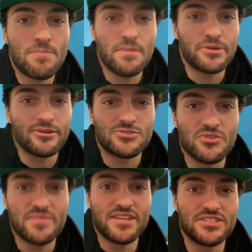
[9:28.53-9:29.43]
probably go
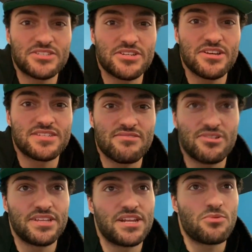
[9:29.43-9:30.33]
swimming just because I
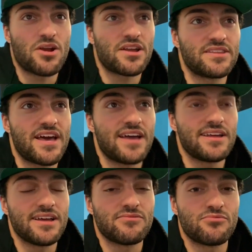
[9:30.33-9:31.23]
really need to work on
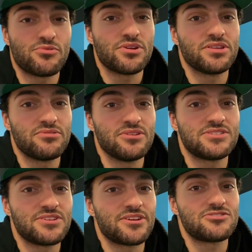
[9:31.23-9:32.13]
that. I really, really
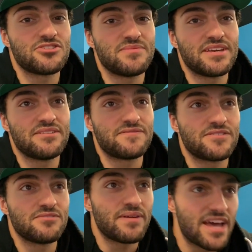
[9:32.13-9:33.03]
suck at swimming, and
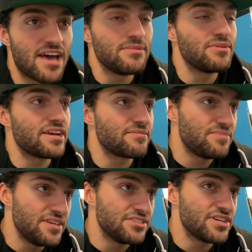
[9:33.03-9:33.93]
for Miami when I
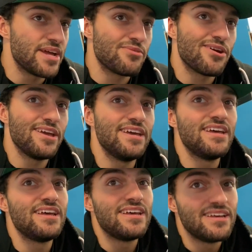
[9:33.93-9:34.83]
compete in January,
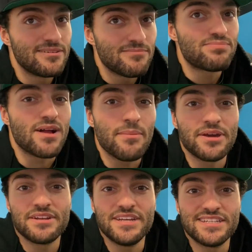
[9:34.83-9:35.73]
probably
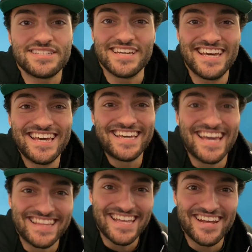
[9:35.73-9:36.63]
gonna need to
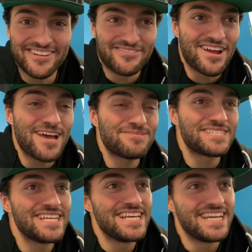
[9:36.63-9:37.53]
get that under
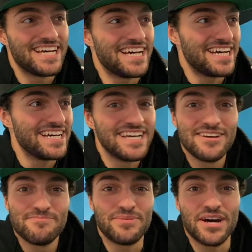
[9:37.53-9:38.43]
wraps.
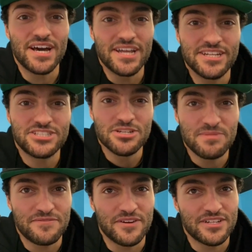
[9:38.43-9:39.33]
But it should
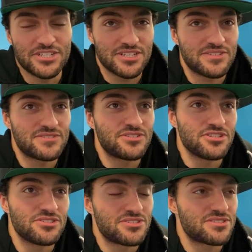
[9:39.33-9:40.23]
be fun.
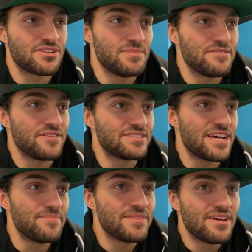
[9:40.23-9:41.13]
It's gonna be a fun
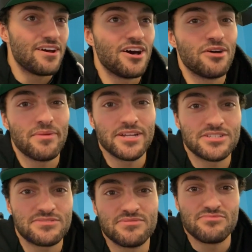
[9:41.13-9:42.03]
time. I just,